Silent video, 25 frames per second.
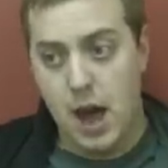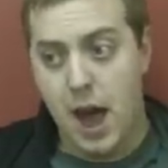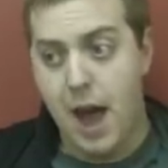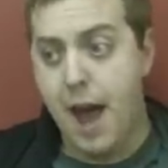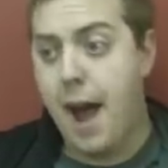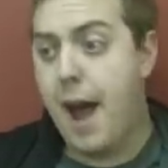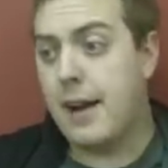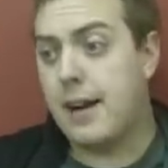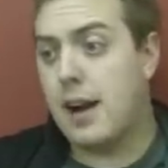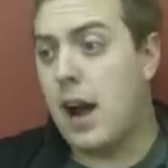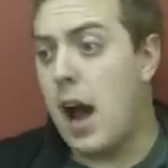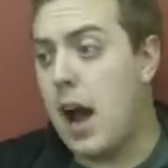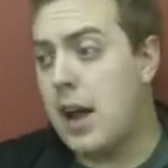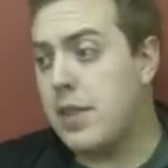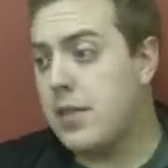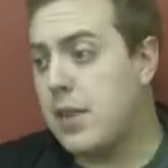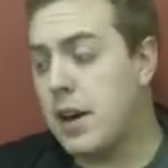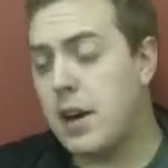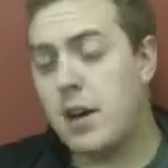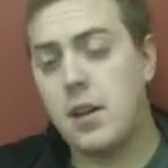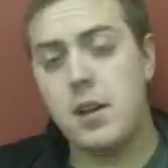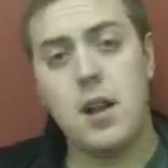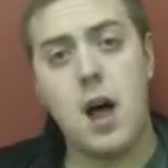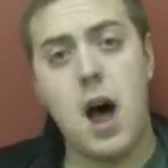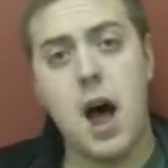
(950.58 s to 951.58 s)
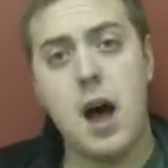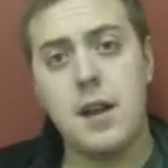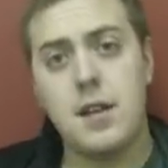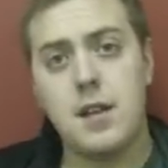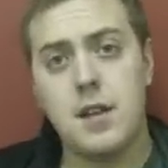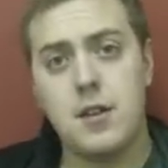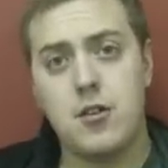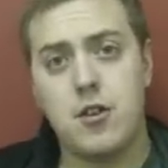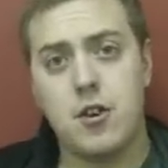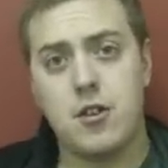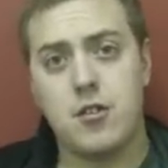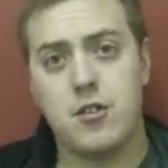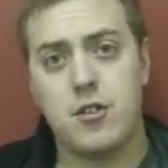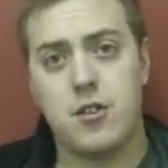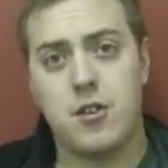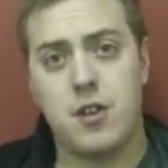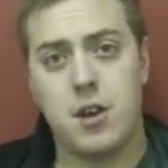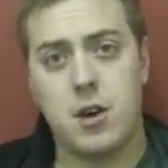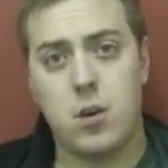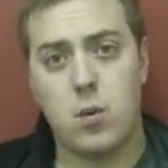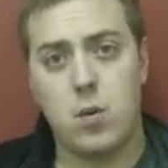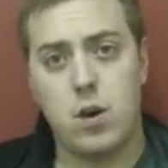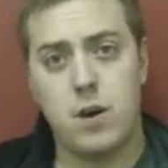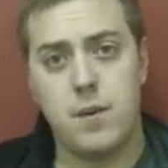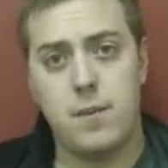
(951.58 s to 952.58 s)
Heck, I think a lot of the Justice
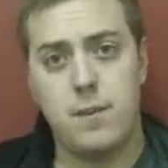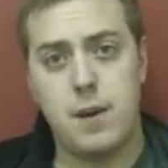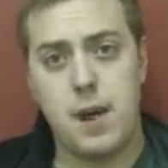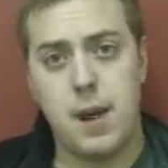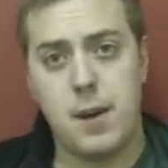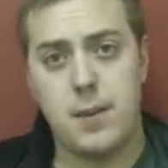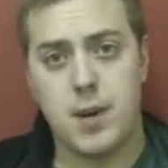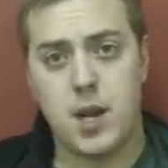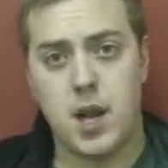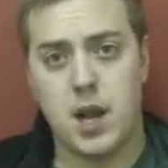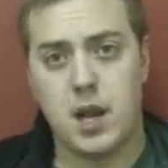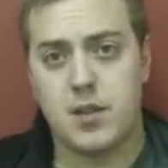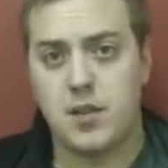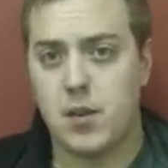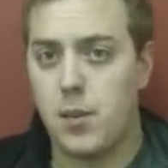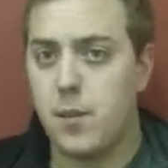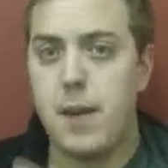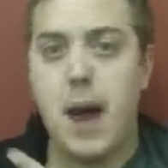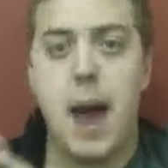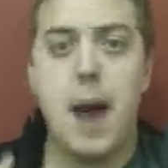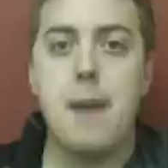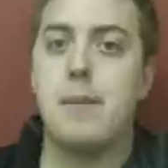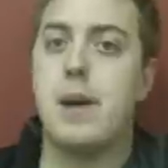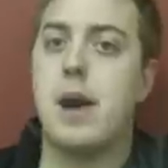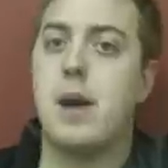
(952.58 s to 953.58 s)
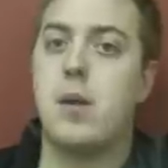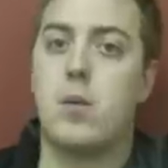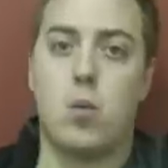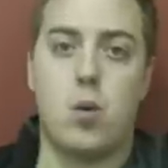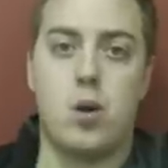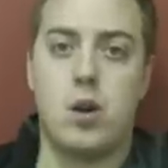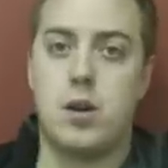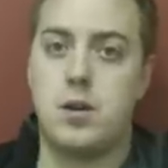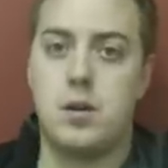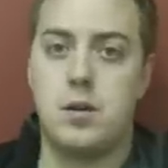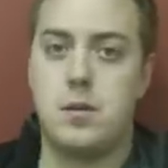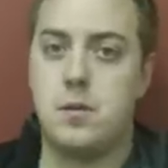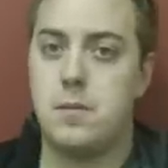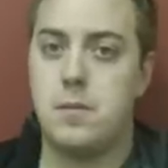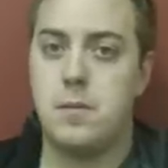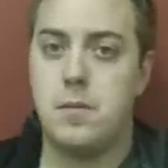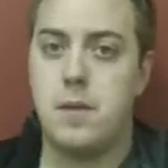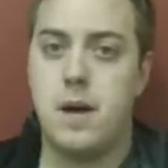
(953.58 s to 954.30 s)
League would be able to lift. Batman wouldn't.